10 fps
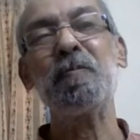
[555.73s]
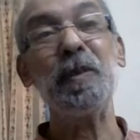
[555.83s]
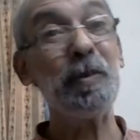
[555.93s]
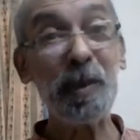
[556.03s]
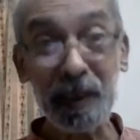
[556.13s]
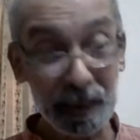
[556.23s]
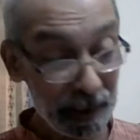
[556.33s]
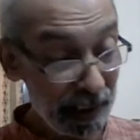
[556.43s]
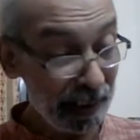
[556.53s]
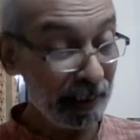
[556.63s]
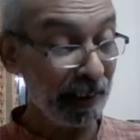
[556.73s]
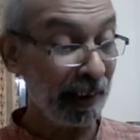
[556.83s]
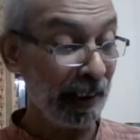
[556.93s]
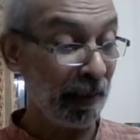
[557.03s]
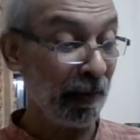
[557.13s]
What a great
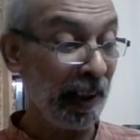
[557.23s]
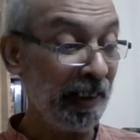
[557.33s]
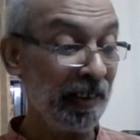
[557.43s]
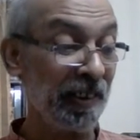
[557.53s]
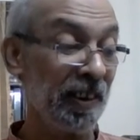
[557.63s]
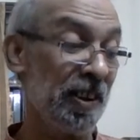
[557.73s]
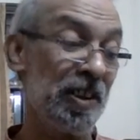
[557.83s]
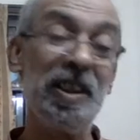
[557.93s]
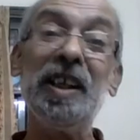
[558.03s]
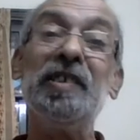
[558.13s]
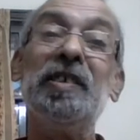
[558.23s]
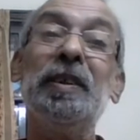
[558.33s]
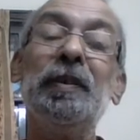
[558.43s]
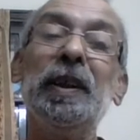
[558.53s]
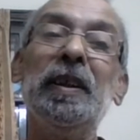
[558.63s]
advice Krishna has
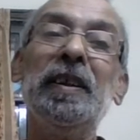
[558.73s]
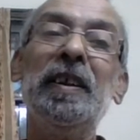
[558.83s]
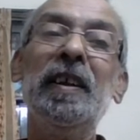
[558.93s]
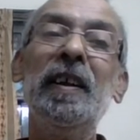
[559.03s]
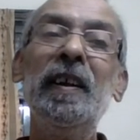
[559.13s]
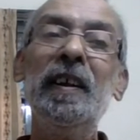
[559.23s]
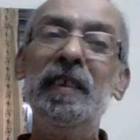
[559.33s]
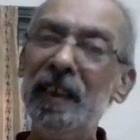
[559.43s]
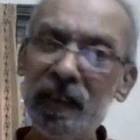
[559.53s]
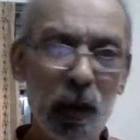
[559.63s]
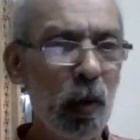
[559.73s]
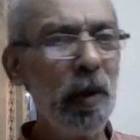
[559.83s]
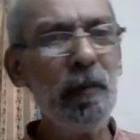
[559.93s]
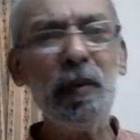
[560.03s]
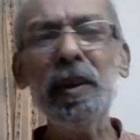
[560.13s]
given. Yes, the
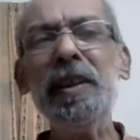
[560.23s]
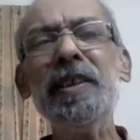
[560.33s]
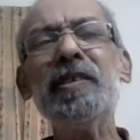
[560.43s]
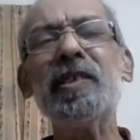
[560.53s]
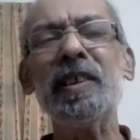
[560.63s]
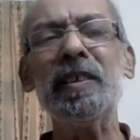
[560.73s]
whole world is